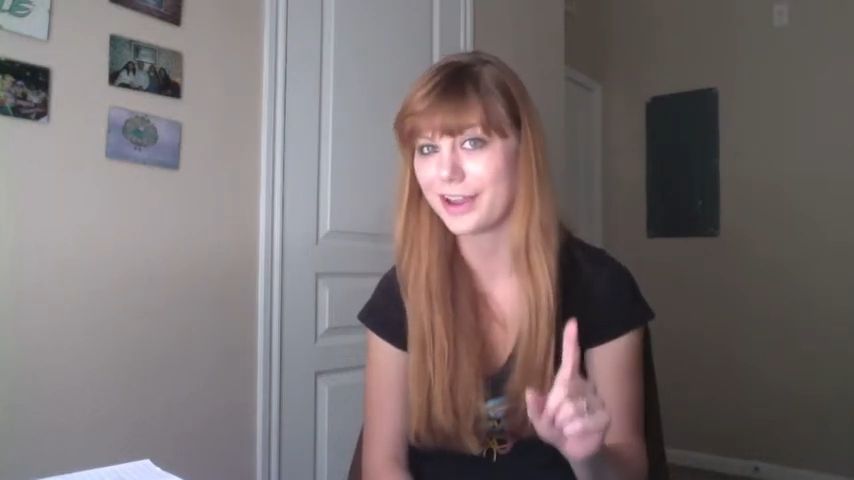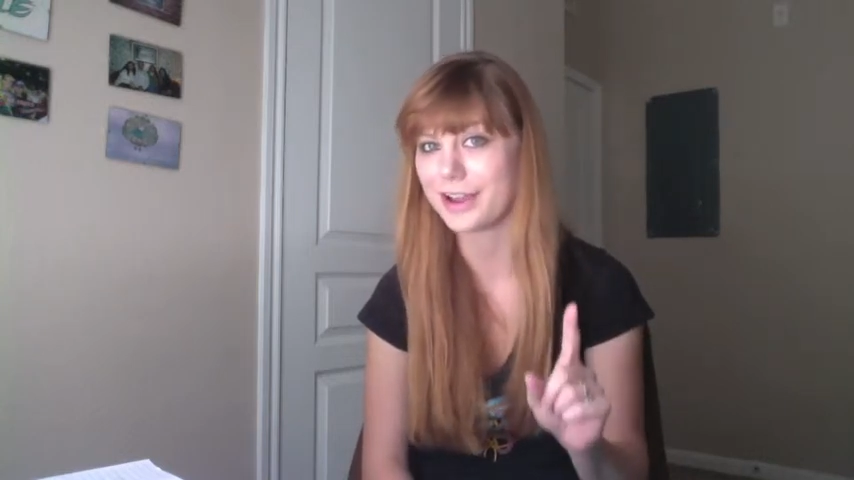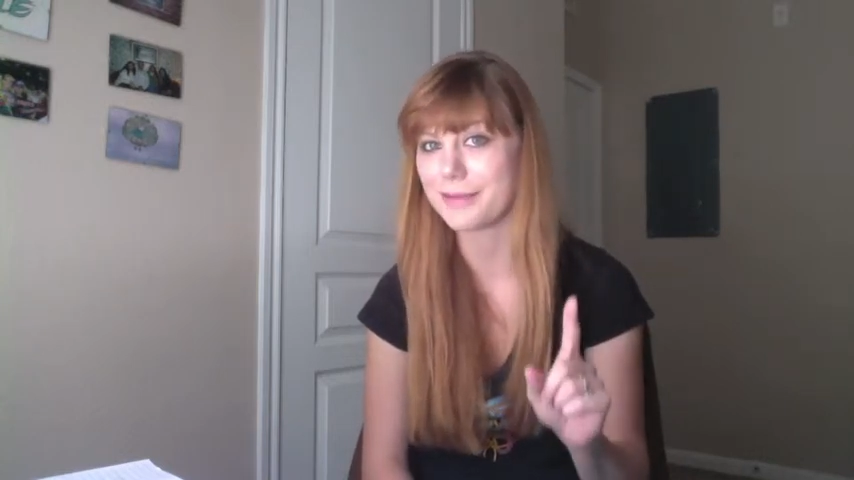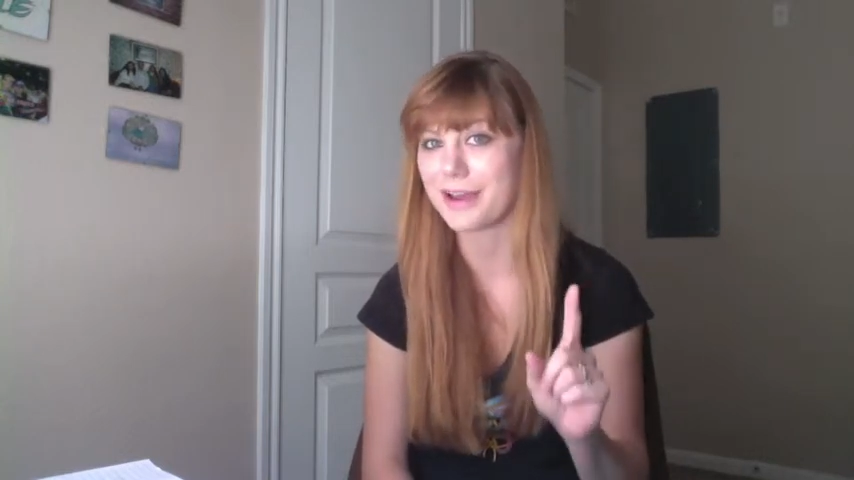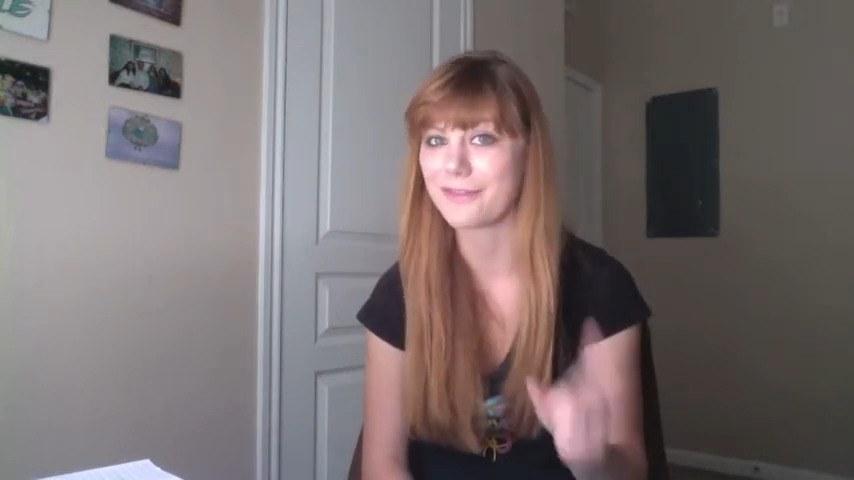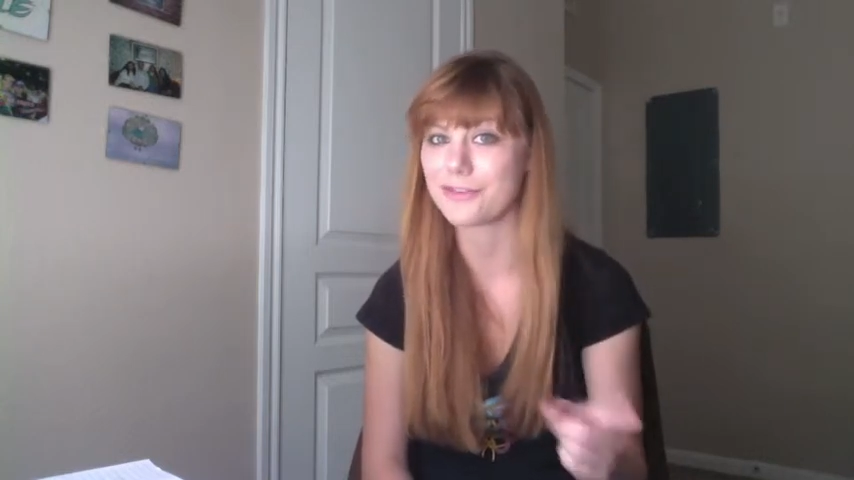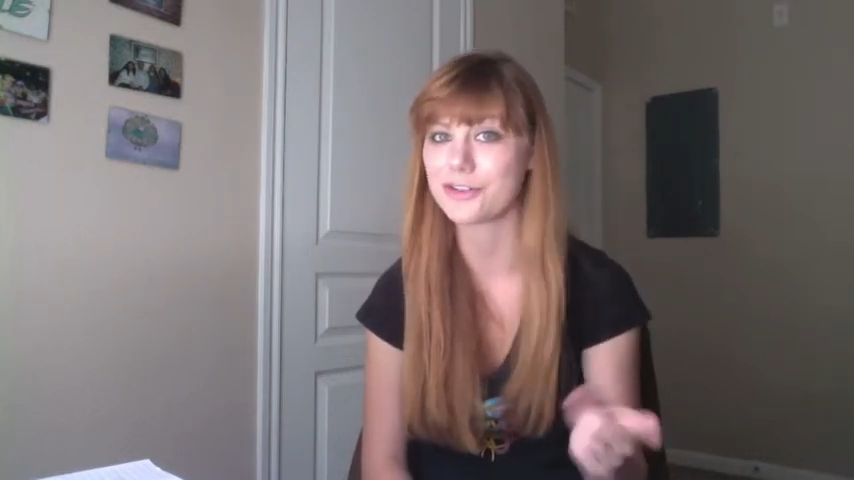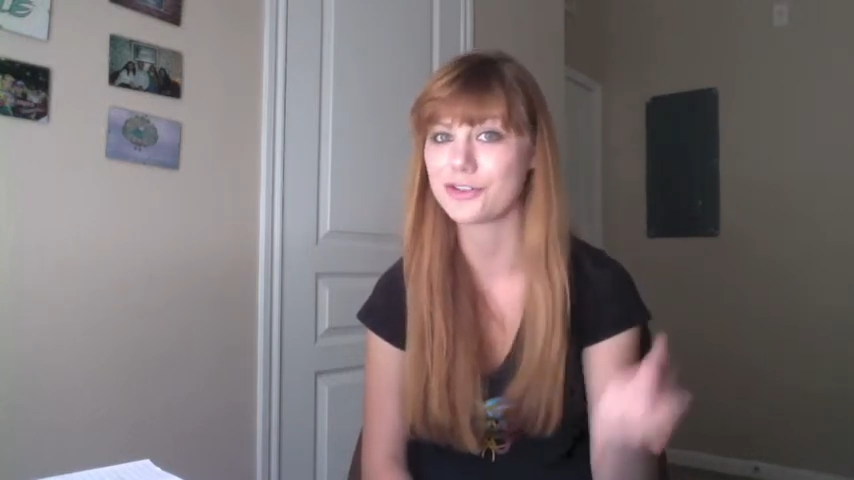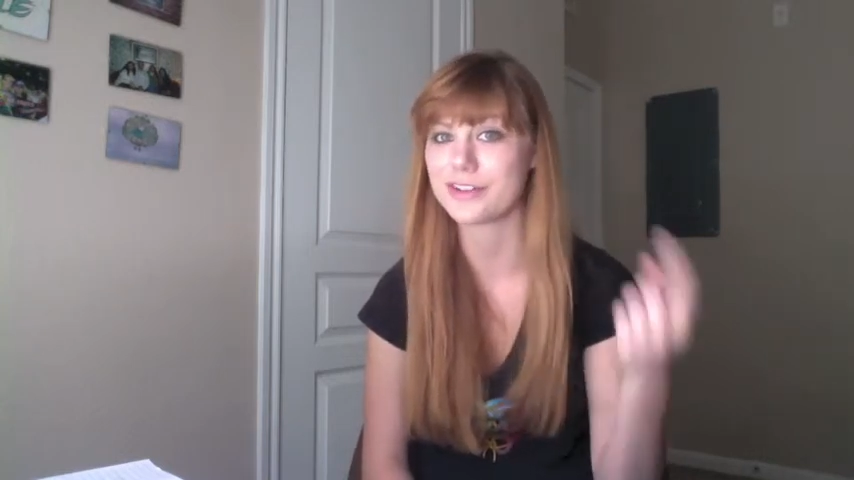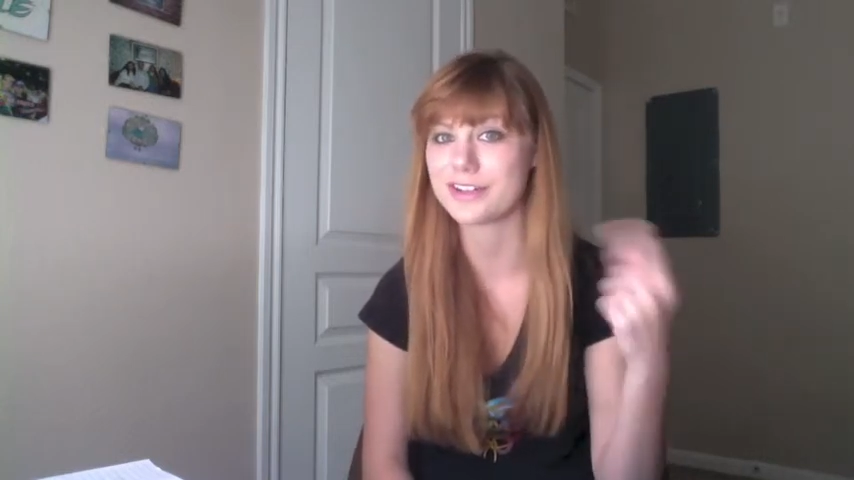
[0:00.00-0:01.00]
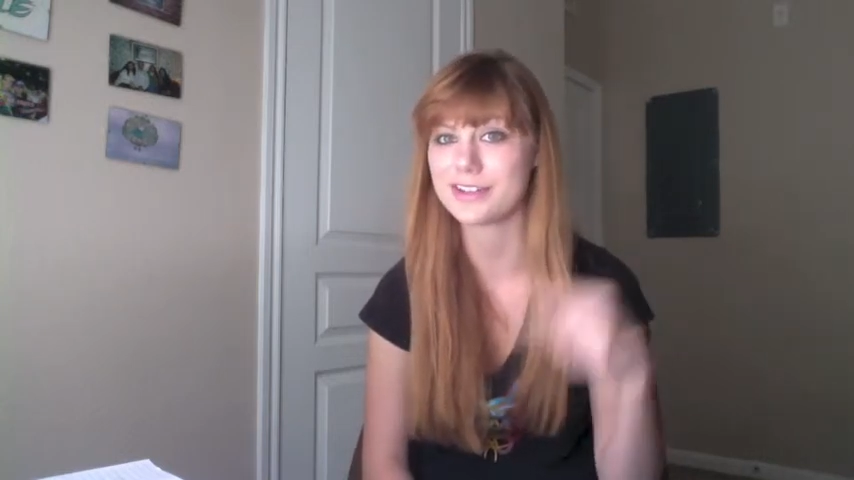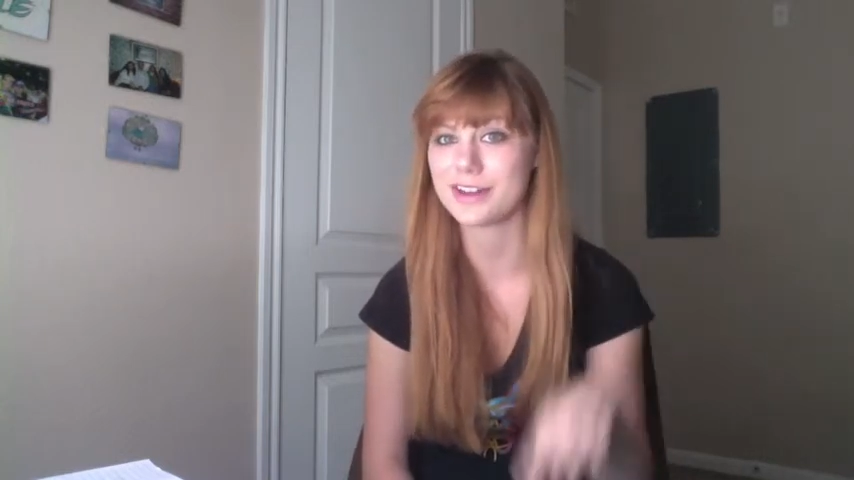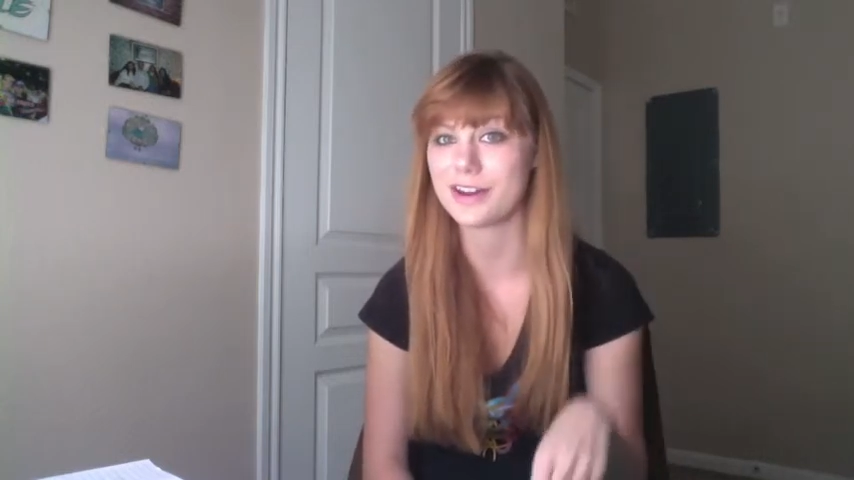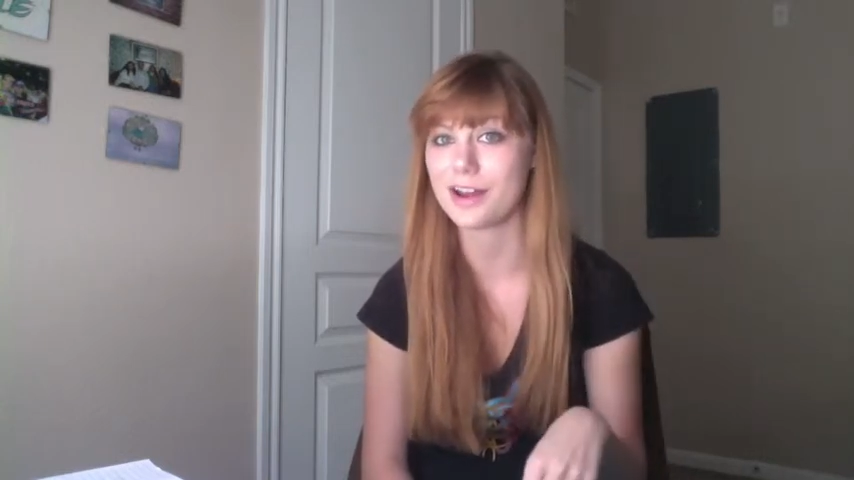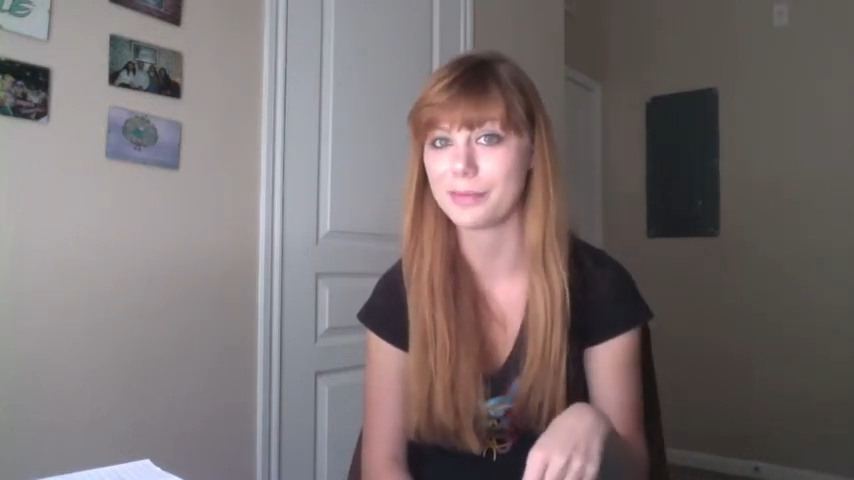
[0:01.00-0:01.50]
after Trent is
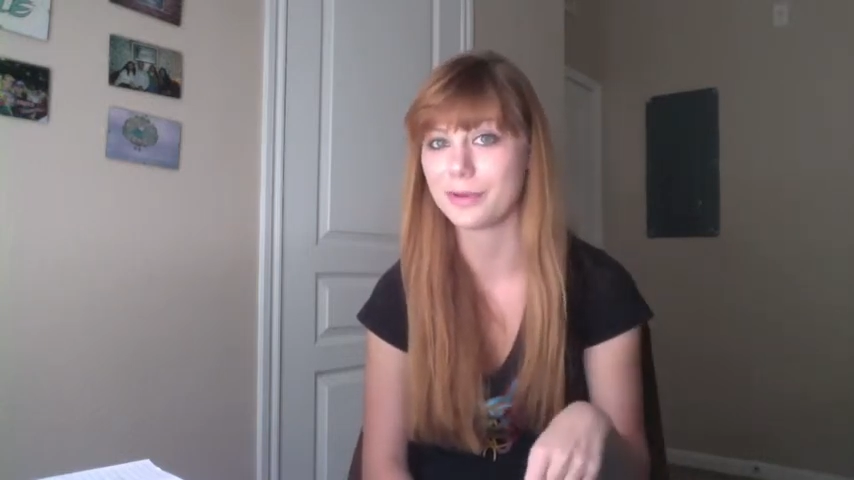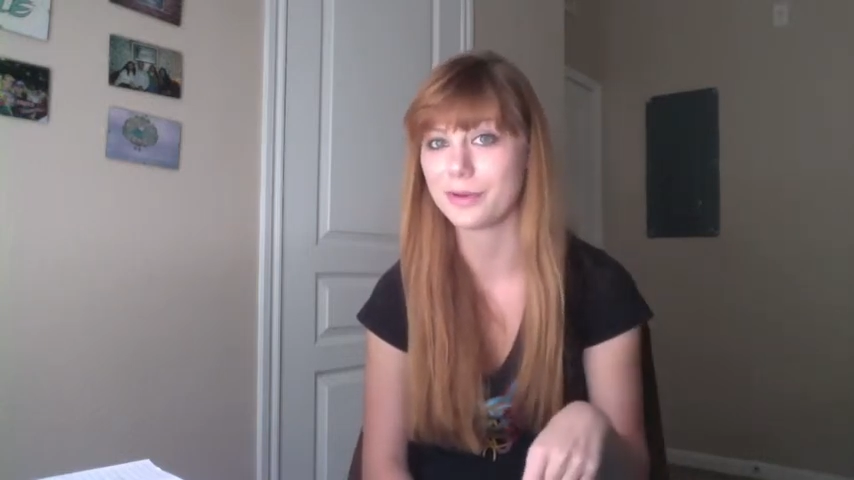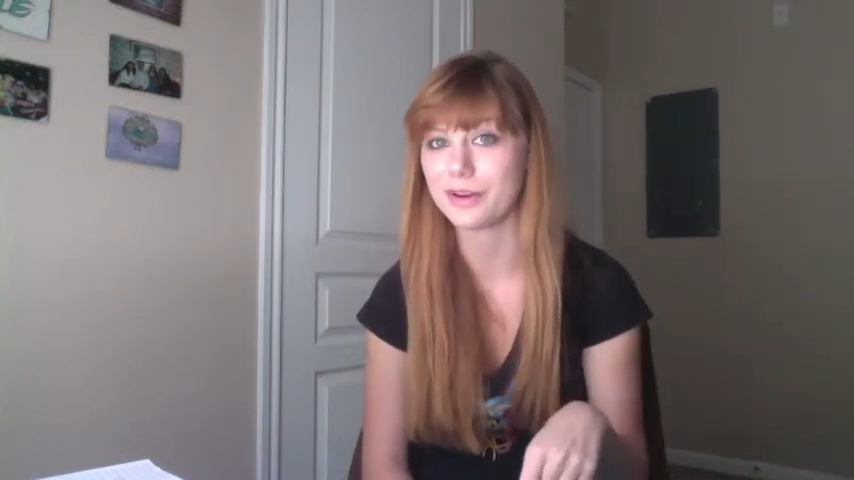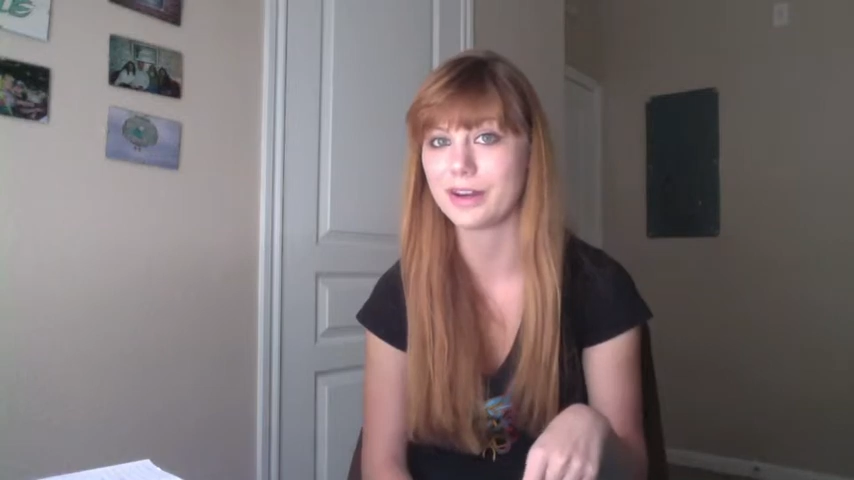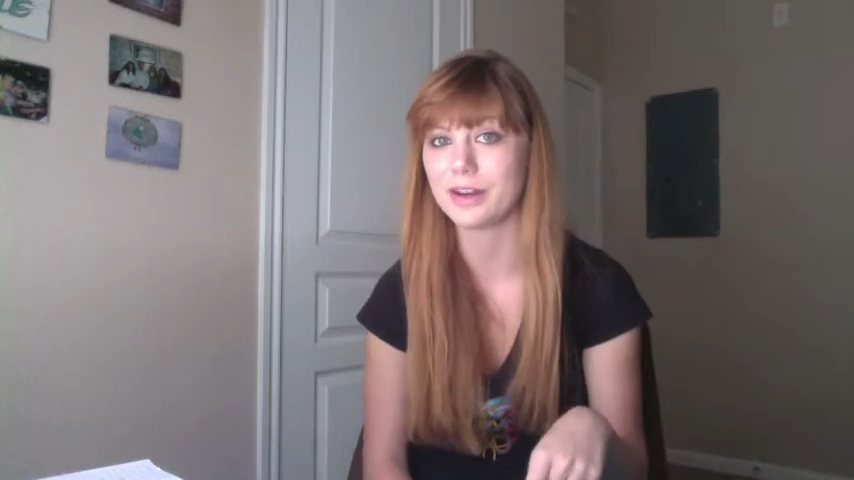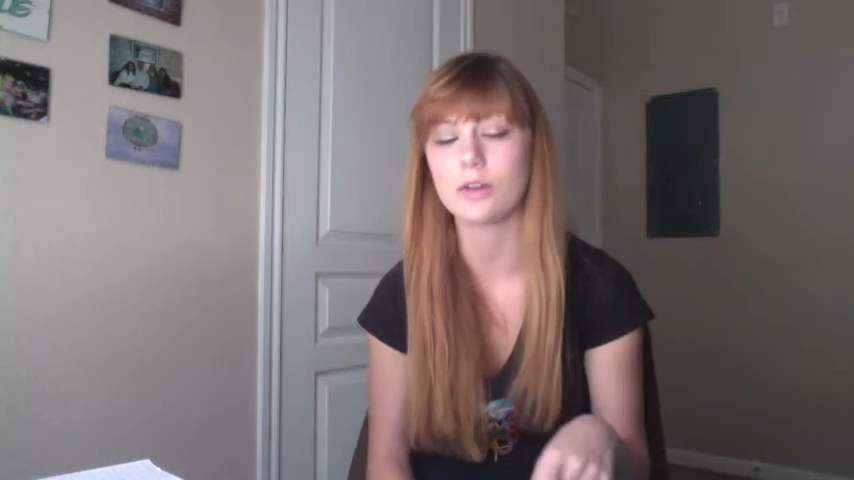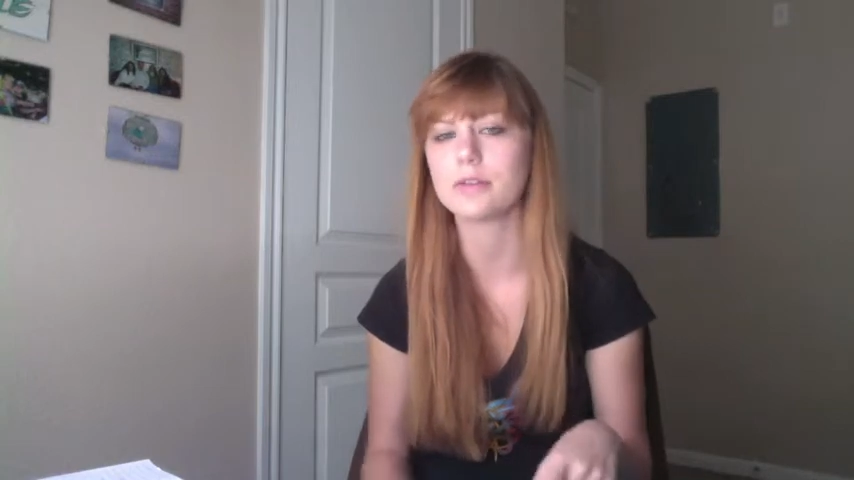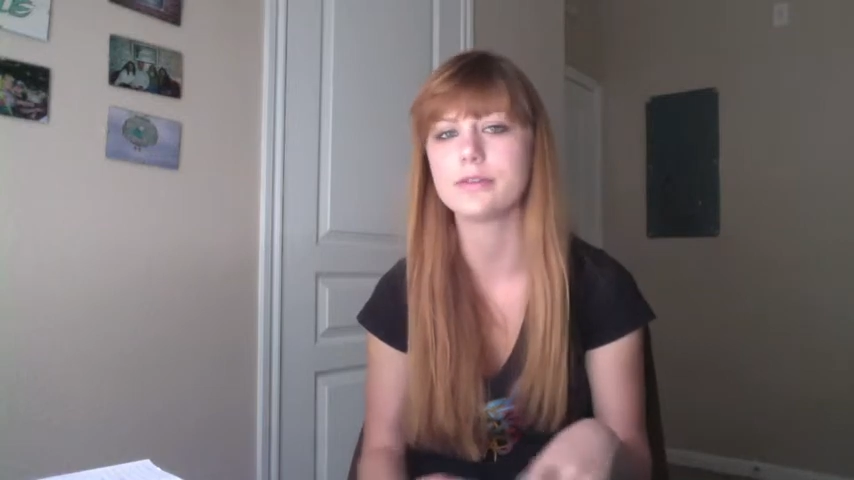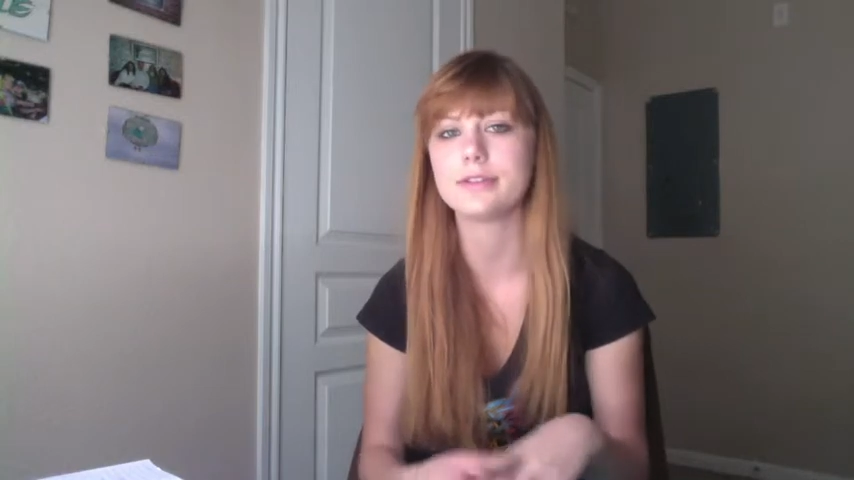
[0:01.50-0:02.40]
done uploading it, or